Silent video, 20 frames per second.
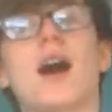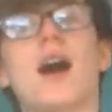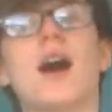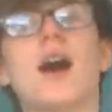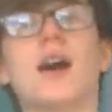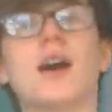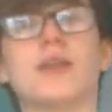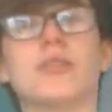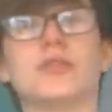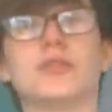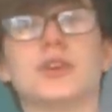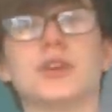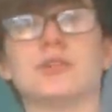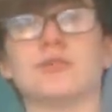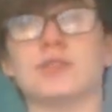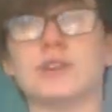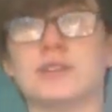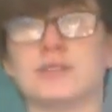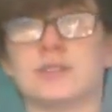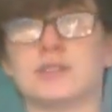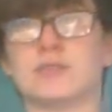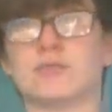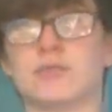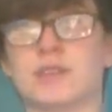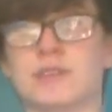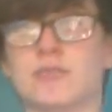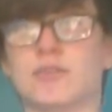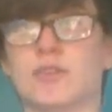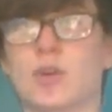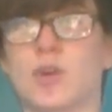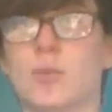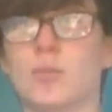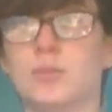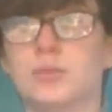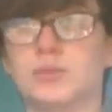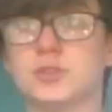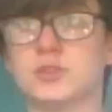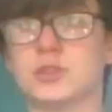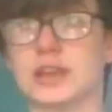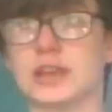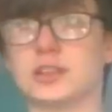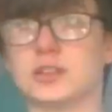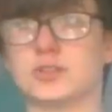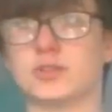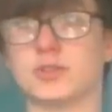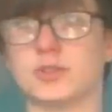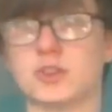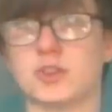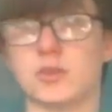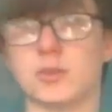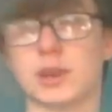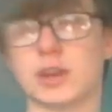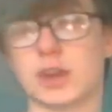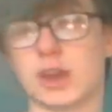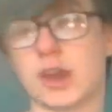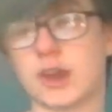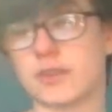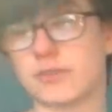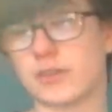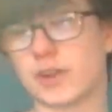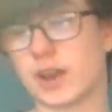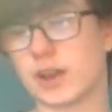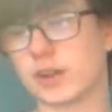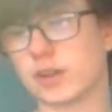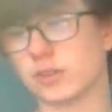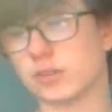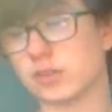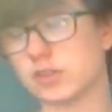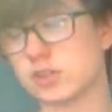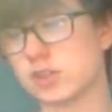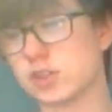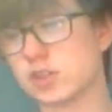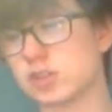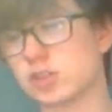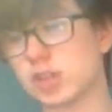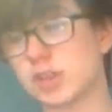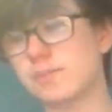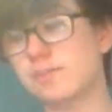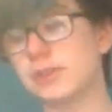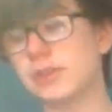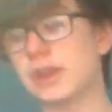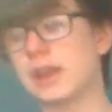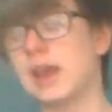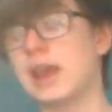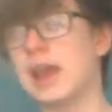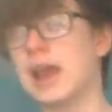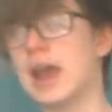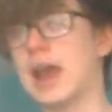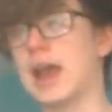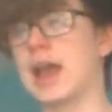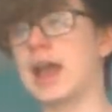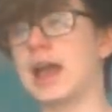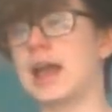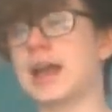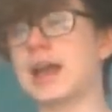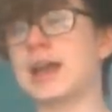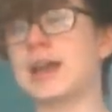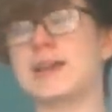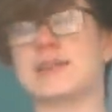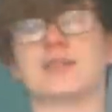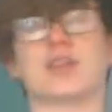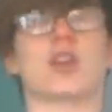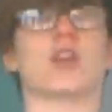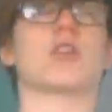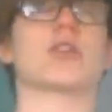after recent reforms to change to a codified constitution. It is an